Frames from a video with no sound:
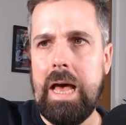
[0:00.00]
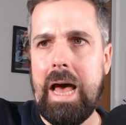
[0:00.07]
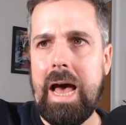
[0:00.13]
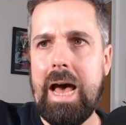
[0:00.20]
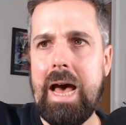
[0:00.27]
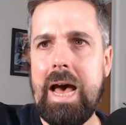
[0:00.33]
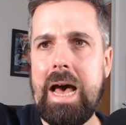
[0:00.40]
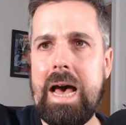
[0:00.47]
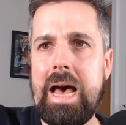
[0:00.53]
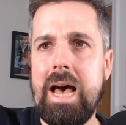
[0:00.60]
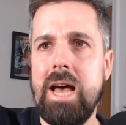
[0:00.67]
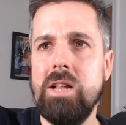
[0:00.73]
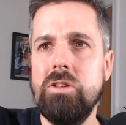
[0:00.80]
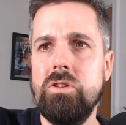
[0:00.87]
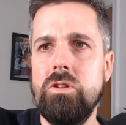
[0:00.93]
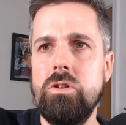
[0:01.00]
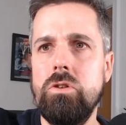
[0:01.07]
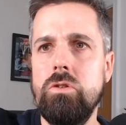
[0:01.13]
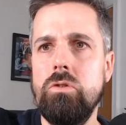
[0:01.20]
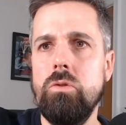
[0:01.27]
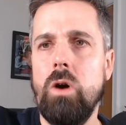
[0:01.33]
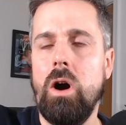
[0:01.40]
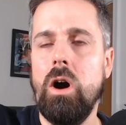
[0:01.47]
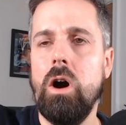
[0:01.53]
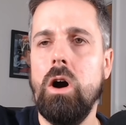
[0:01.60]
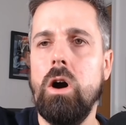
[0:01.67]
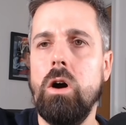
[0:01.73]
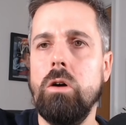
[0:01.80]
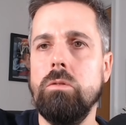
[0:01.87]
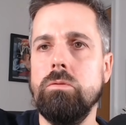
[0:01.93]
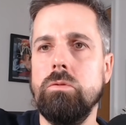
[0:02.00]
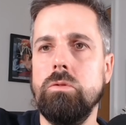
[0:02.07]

and you've got